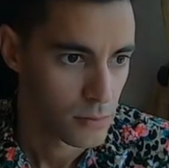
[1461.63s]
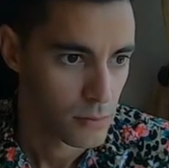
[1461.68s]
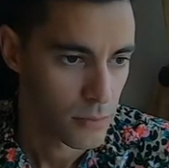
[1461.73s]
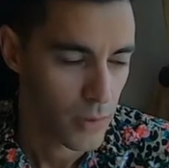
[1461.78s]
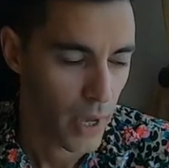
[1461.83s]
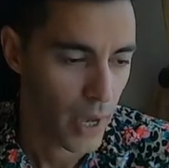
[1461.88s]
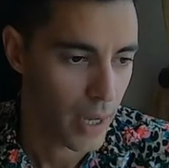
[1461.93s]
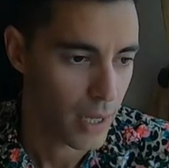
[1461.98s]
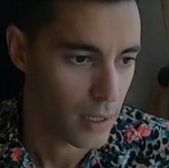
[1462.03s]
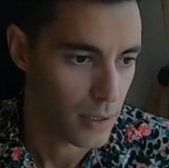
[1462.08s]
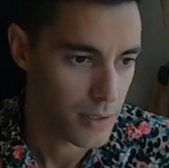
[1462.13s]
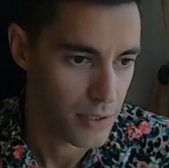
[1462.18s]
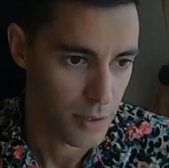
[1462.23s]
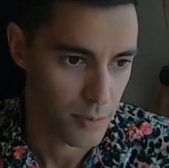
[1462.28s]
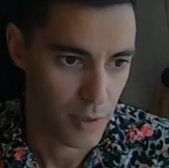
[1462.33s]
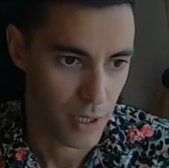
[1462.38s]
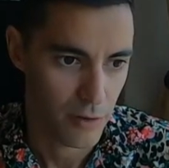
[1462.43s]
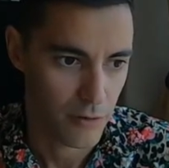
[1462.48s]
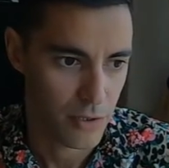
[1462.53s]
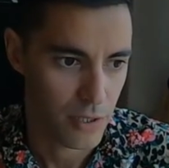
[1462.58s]

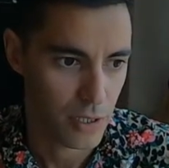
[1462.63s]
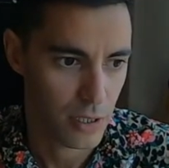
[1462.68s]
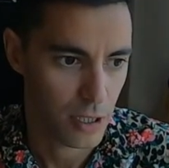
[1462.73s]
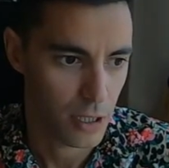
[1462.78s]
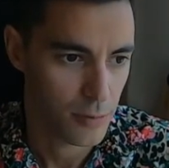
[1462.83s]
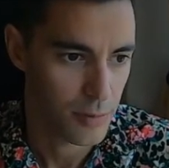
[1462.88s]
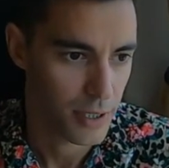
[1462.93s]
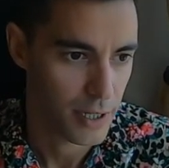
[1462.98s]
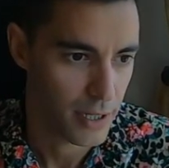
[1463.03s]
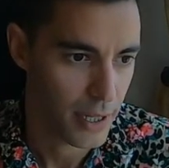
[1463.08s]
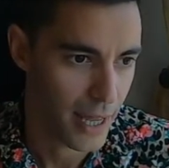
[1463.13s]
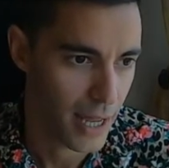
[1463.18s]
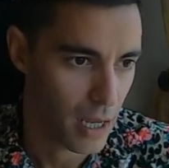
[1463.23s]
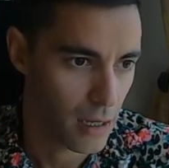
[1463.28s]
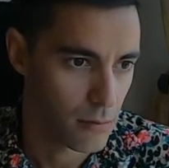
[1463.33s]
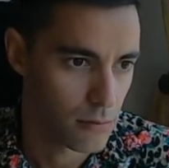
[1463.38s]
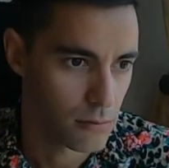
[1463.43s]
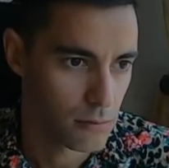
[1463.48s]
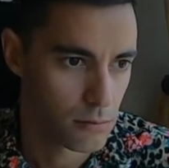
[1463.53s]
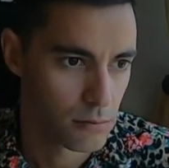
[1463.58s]
nihilism. Give us a little bit of
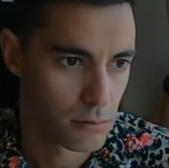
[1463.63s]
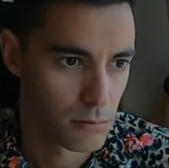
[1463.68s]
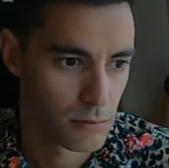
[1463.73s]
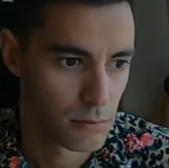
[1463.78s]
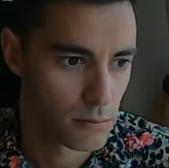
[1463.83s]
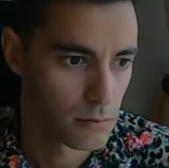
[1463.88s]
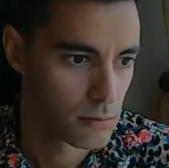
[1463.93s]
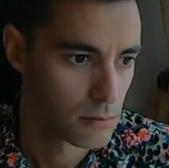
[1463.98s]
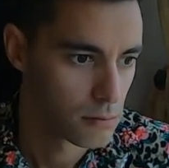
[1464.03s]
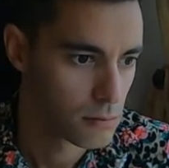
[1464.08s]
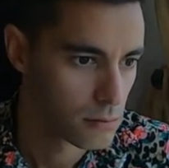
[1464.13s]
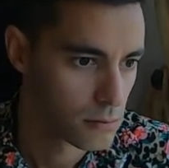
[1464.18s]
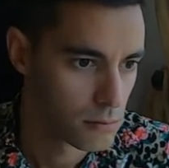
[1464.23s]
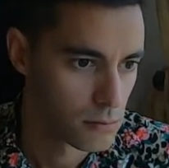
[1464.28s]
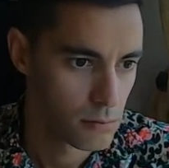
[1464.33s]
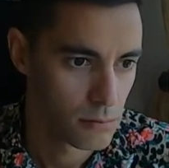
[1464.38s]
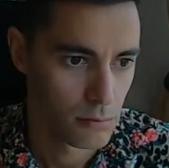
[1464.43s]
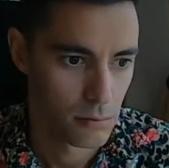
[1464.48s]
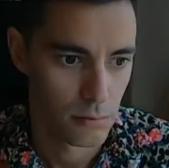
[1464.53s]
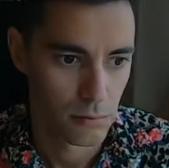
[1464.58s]
that
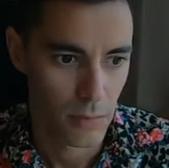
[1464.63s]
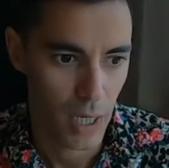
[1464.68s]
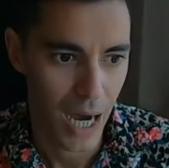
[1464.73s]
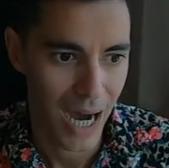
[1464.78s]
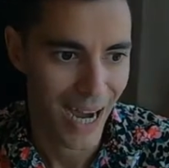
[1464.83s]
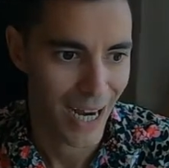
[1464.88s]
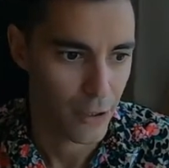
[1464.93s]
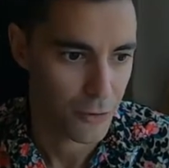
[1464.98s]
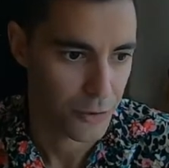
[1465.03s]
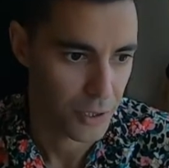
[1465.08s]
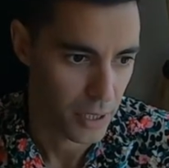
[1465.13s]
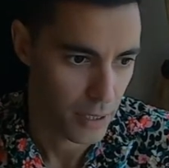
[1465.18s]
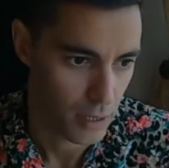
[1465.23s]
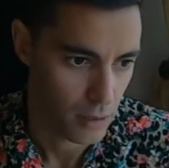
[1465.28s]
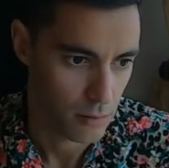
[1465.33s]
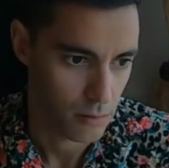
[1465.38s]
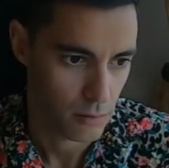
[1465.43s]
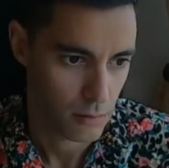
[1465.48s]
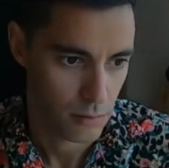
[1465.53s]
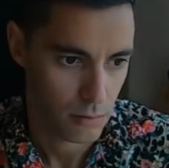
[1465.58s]
irony.
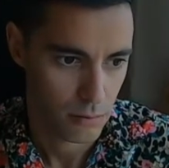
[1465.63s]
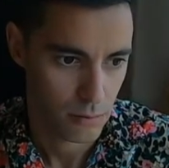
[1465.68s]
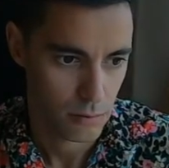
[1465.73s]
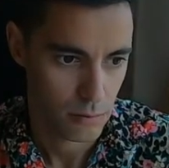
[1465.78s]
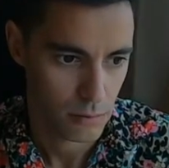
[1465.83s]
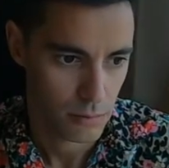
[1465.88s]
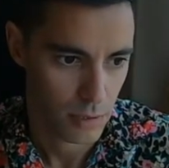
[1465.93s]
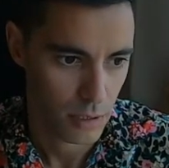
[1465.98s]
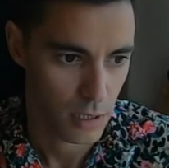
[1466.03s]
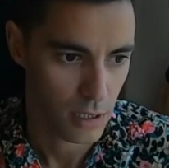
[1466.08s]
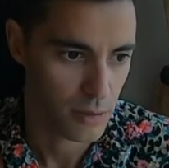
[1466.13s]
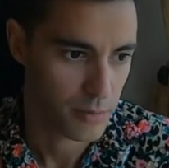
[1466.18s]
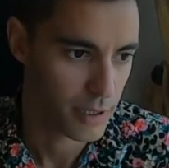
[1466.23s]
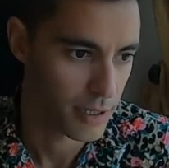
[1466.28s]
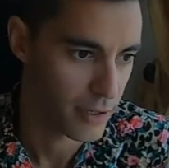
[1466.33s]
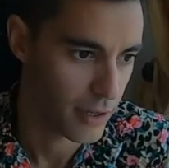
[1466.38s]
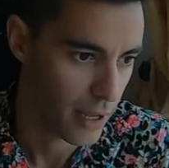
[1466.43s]
A little bit of